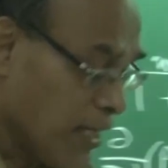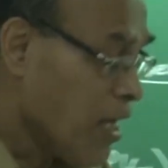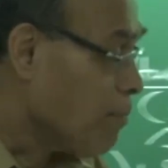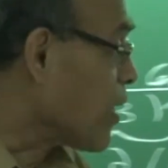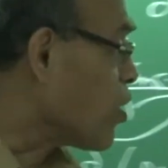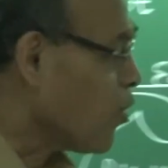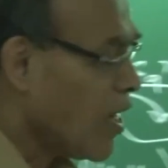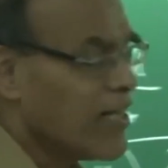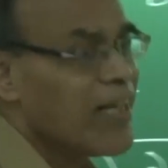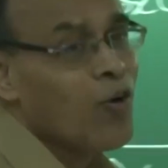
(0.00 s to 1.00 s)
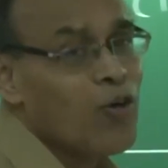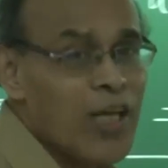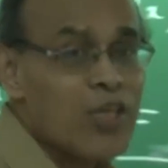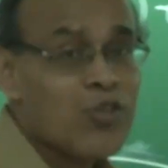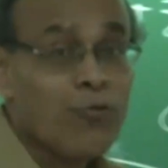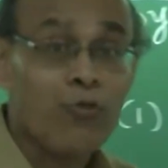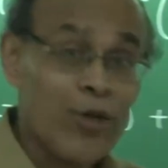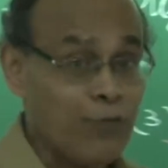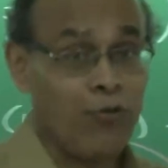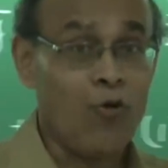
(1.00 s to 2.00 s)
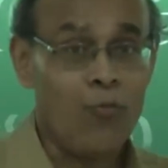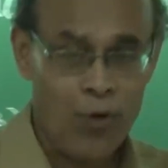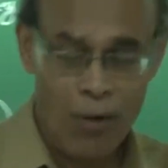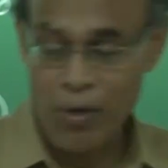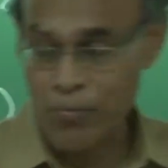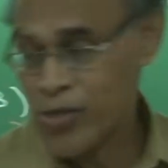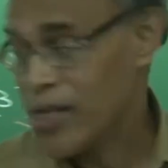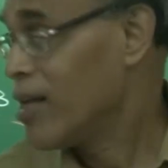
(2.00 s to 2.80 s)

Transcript: particularly in the context of fluid flow problems.